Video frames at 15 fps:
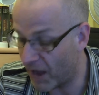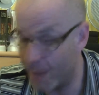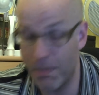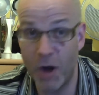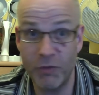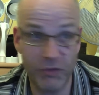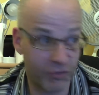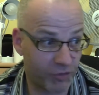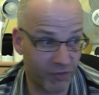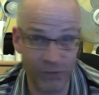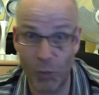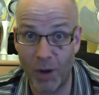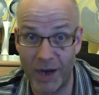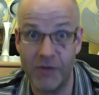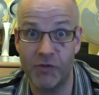most of the stuff
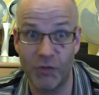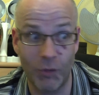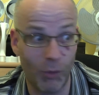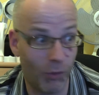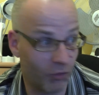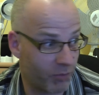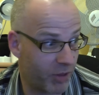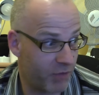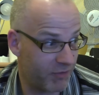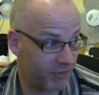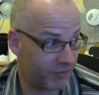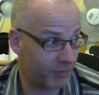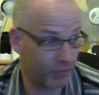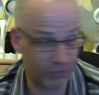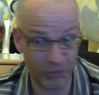away in drawers, but there
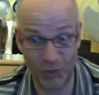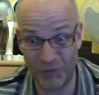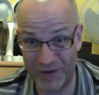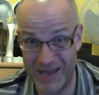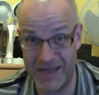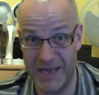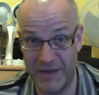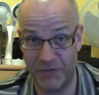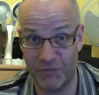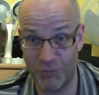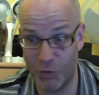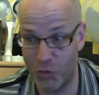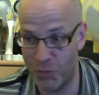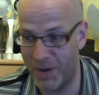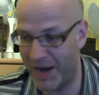is some stuff in this
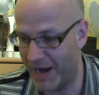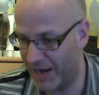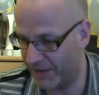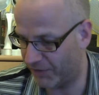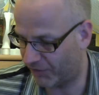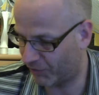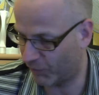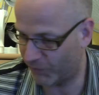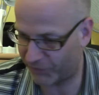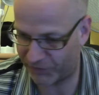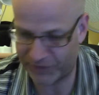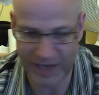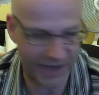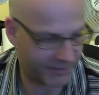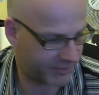room here that's sort of
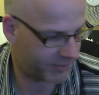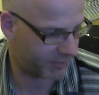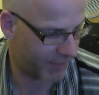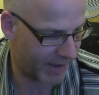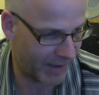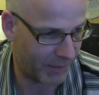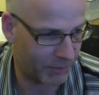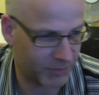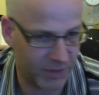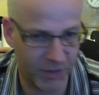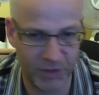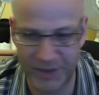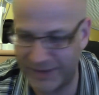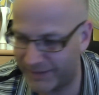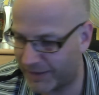scattered around that
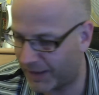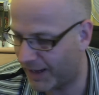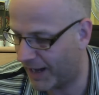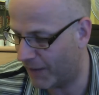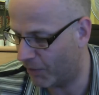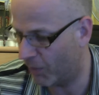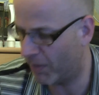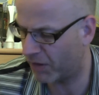I need to clear up.